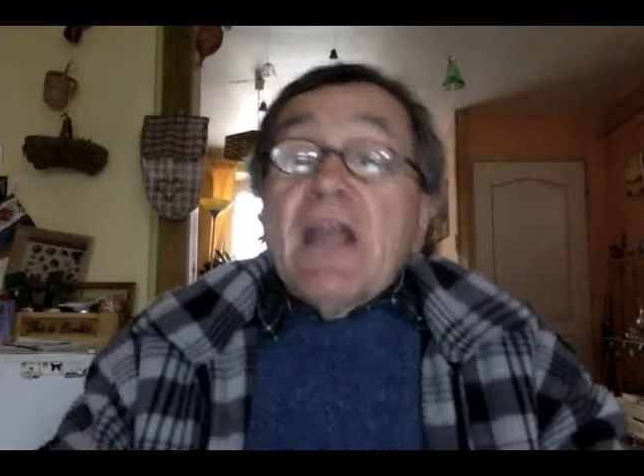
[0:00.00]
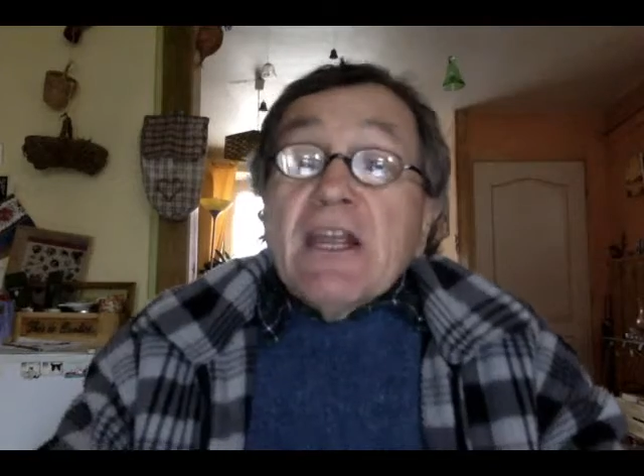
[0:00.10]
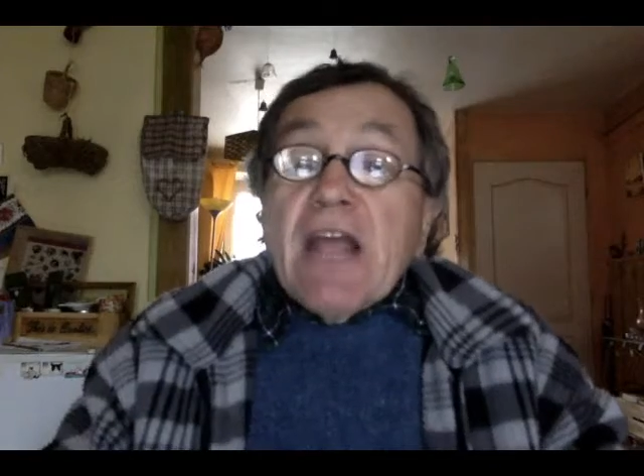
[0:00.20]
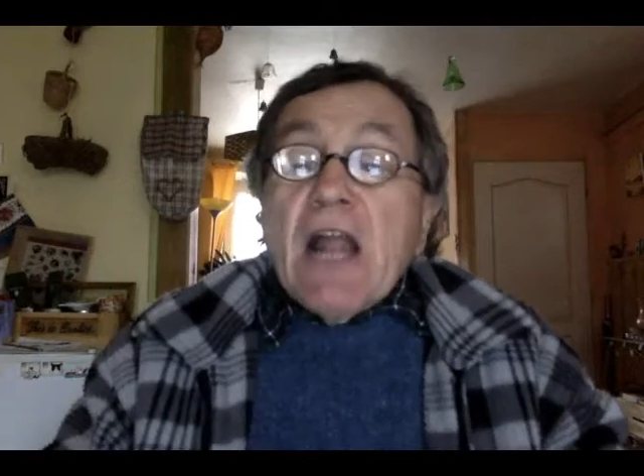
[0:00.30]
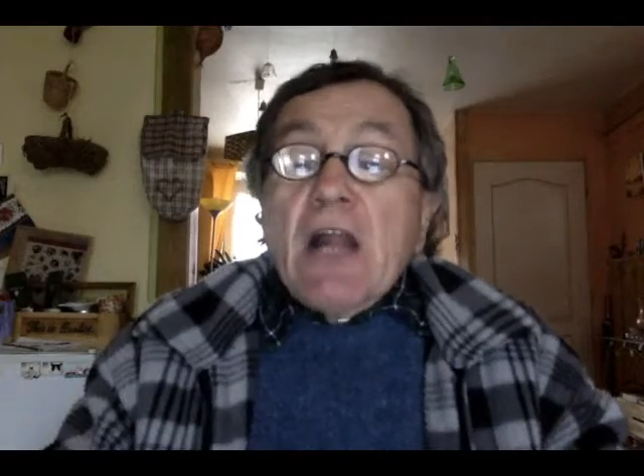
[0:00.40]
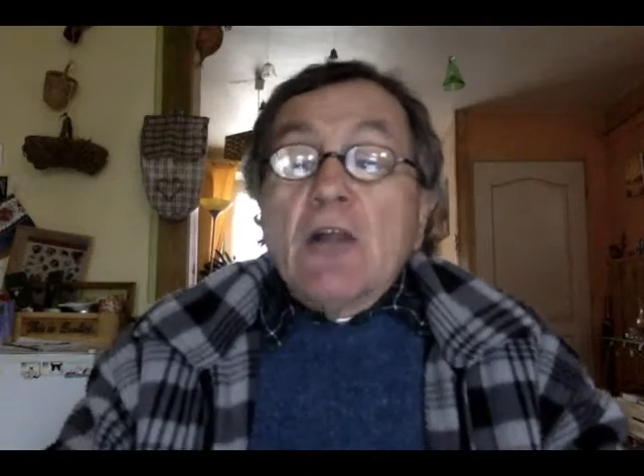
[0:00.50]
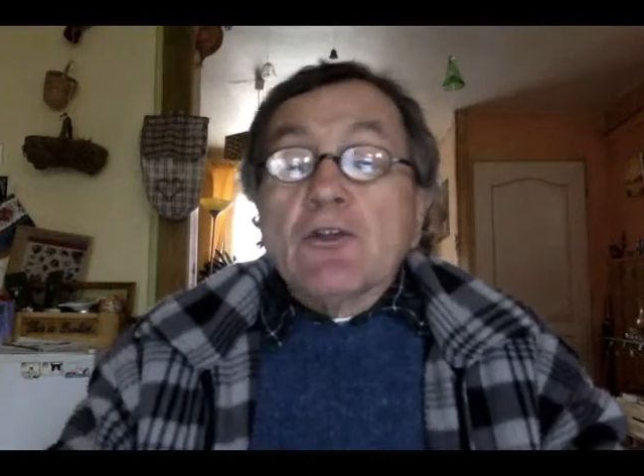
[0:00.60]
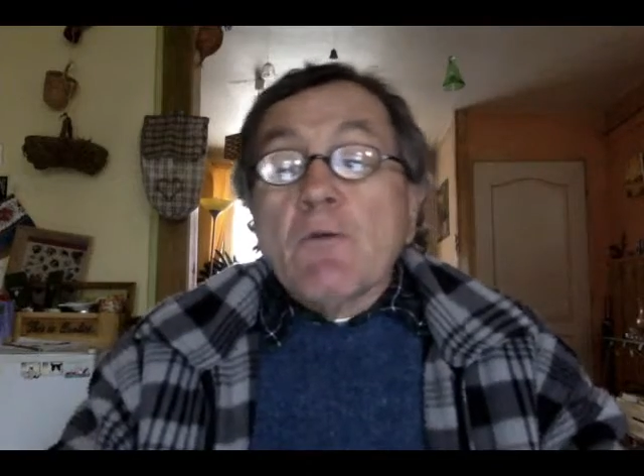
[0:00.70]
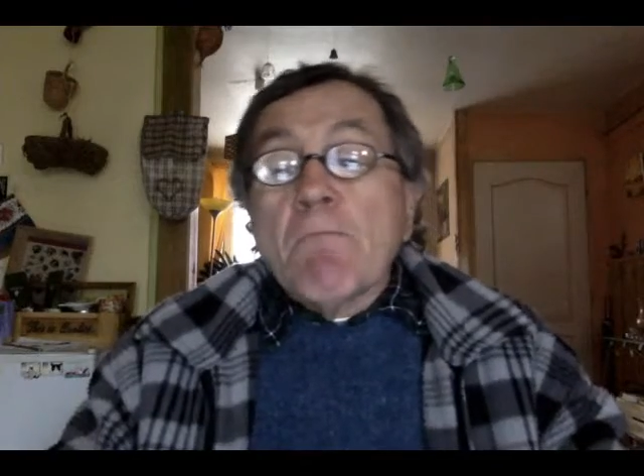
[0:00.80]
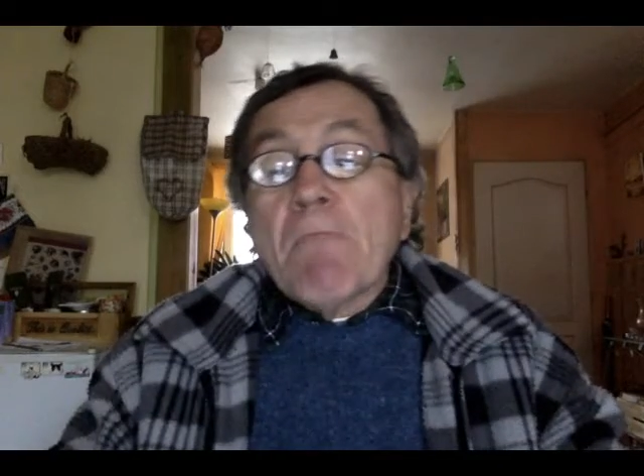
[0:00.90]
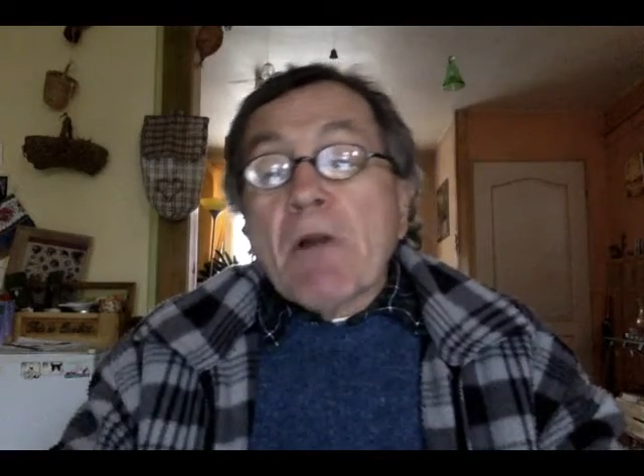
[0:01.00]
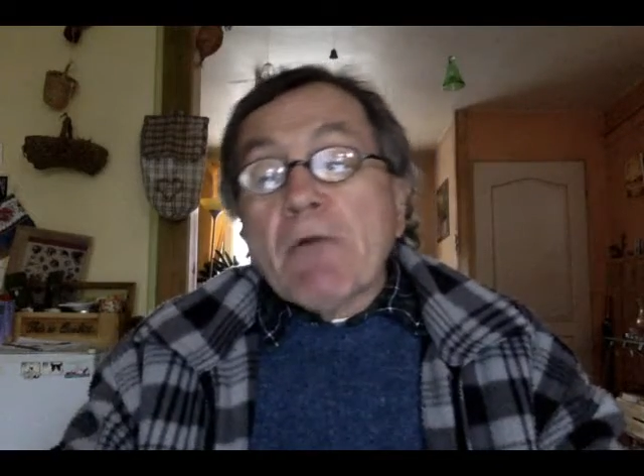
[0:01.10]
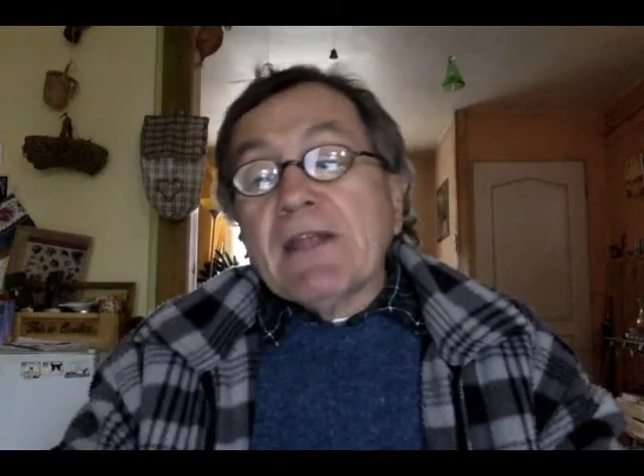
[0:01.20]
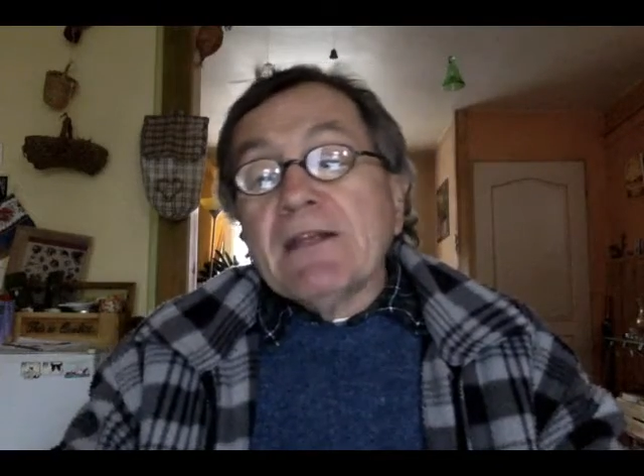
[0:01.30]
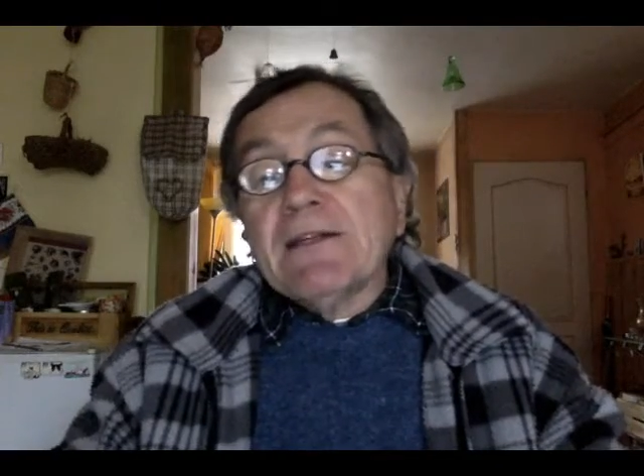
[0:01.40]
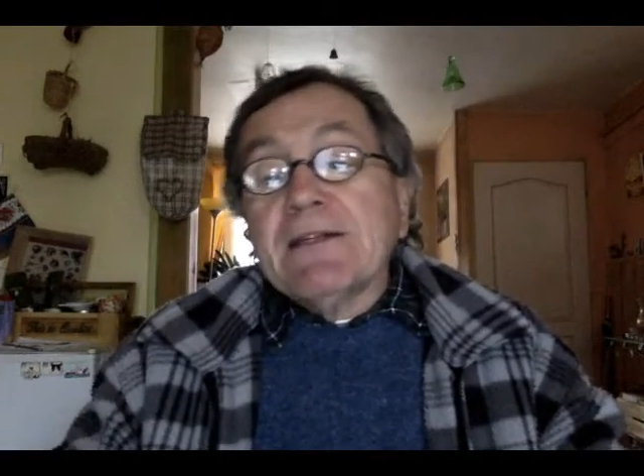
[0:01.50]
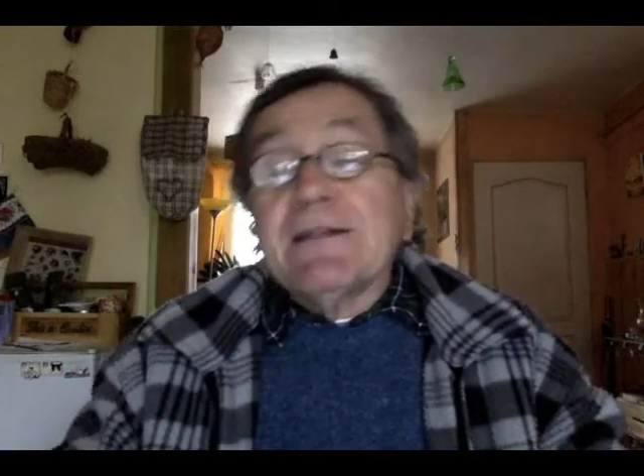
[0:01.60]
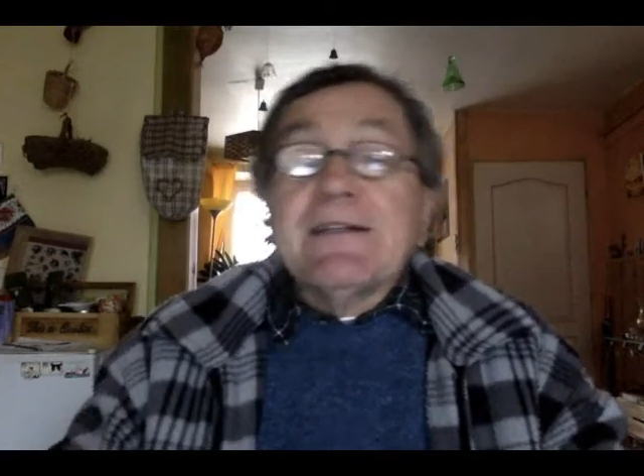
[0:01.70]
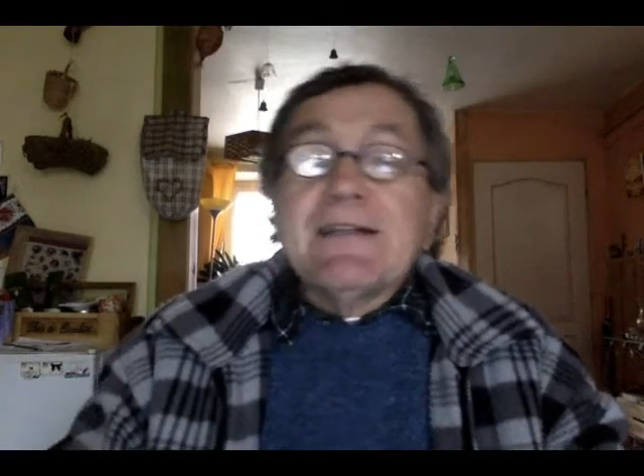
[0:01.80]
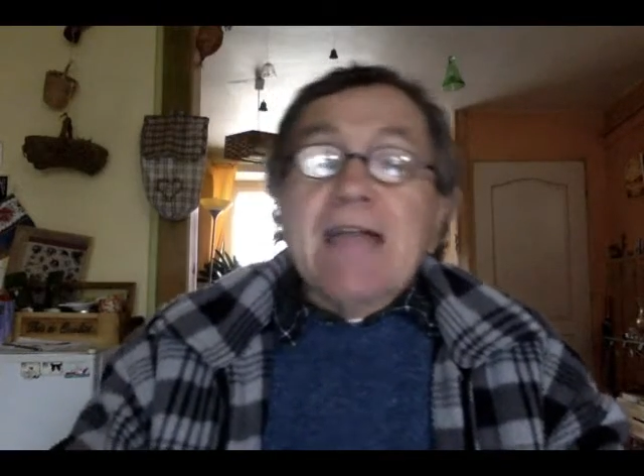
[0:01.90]
Yellow
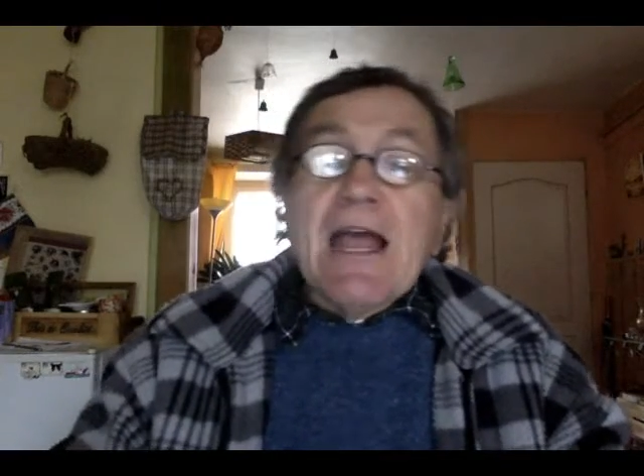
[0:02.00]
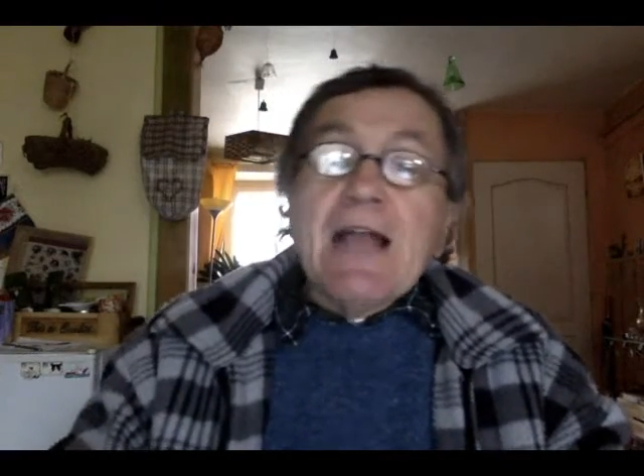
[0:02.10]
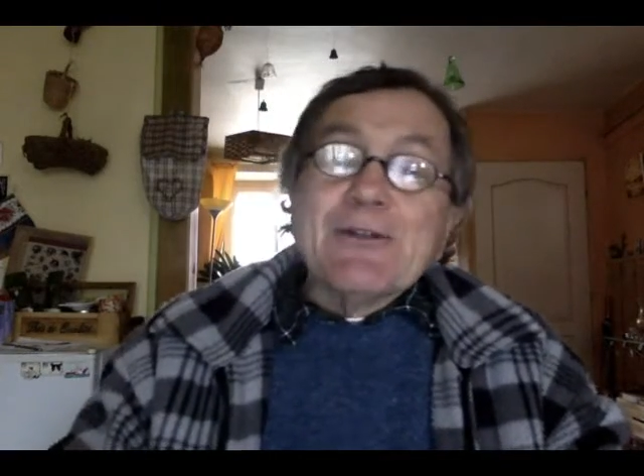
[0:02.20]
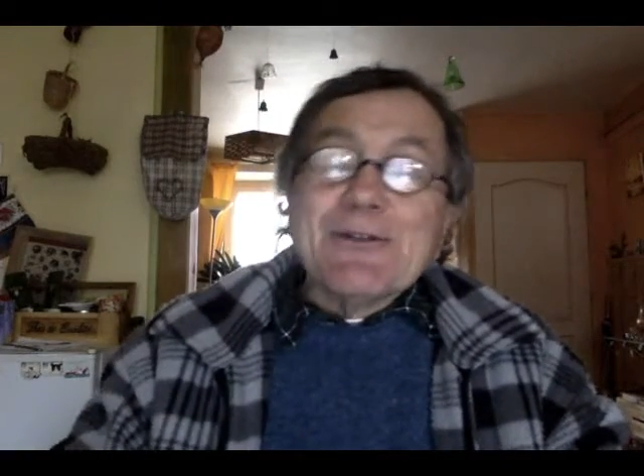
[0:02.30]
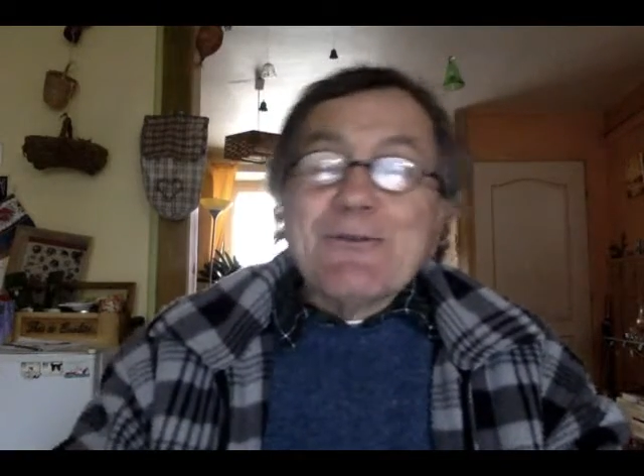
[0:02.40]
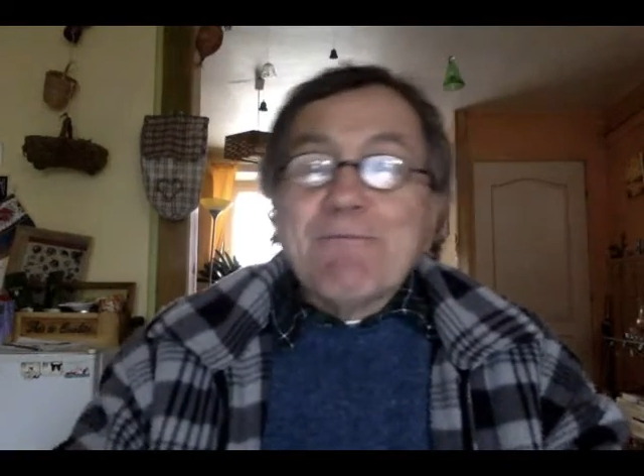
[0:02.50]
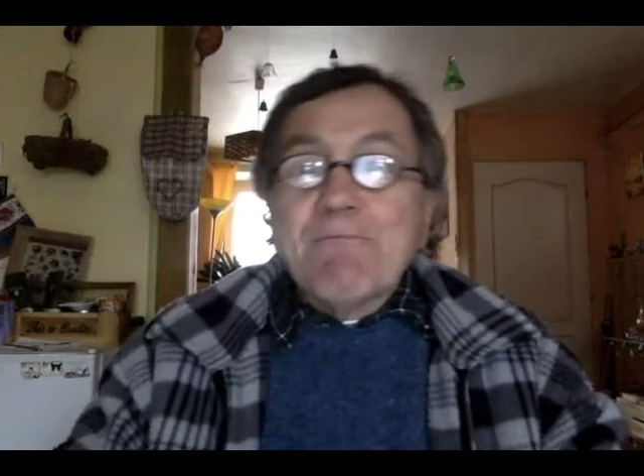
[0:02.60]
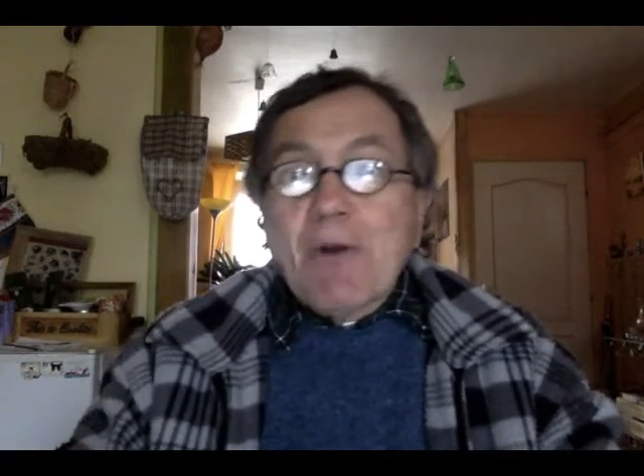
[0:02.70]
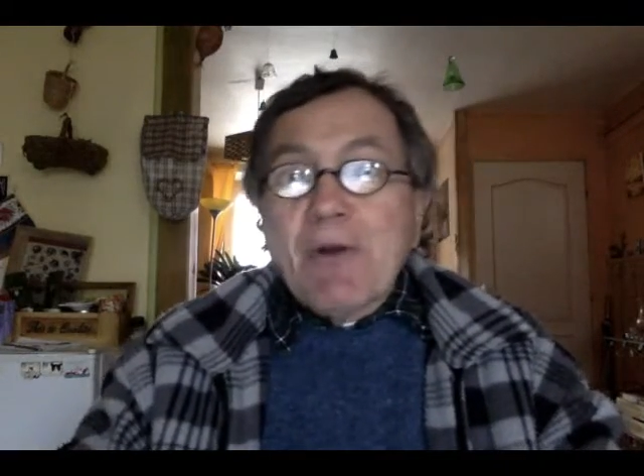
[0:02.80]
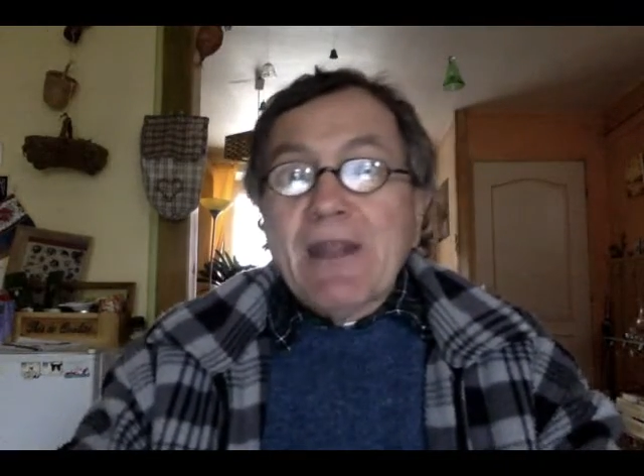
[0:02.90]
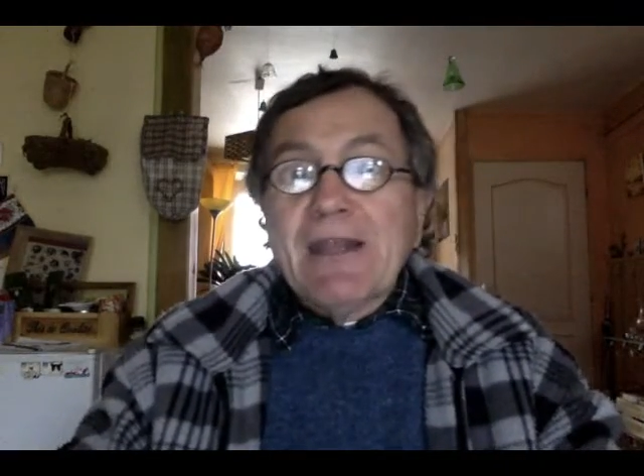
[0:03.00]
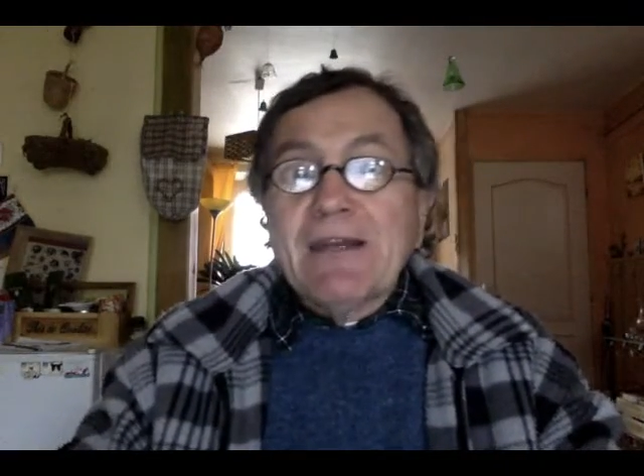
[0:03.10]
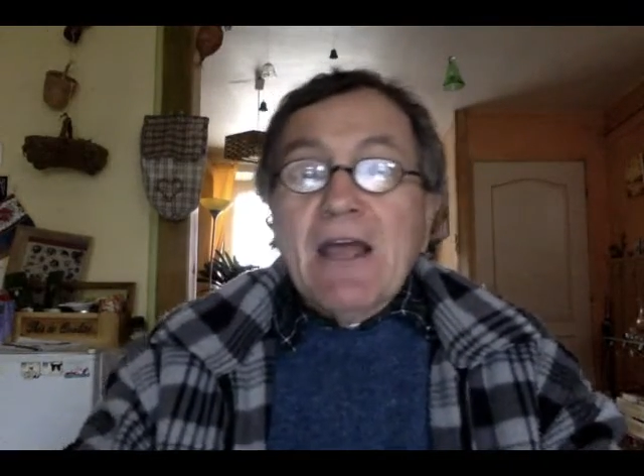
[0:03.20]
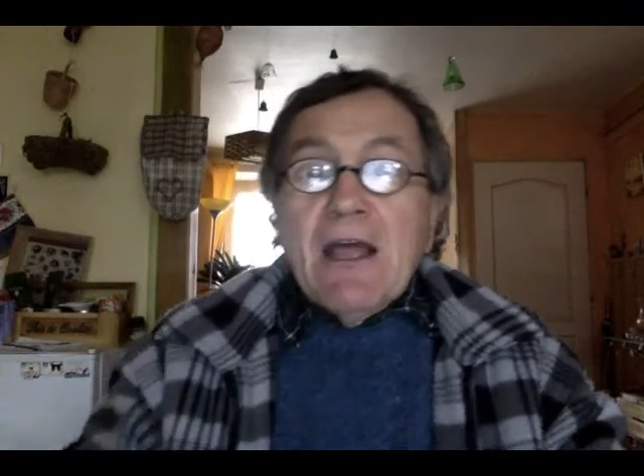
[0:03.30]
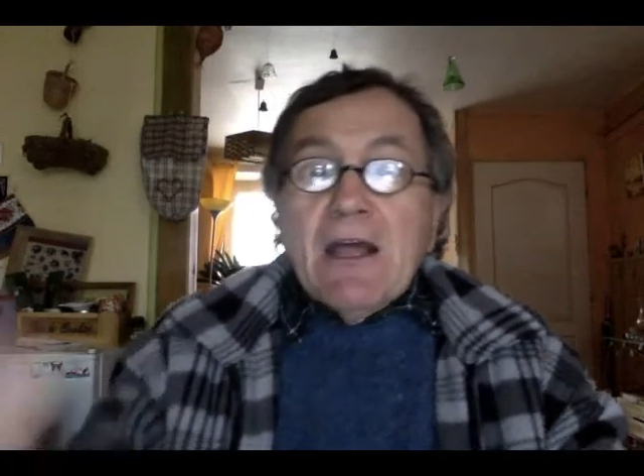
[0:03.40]
submarine, yellow submarine.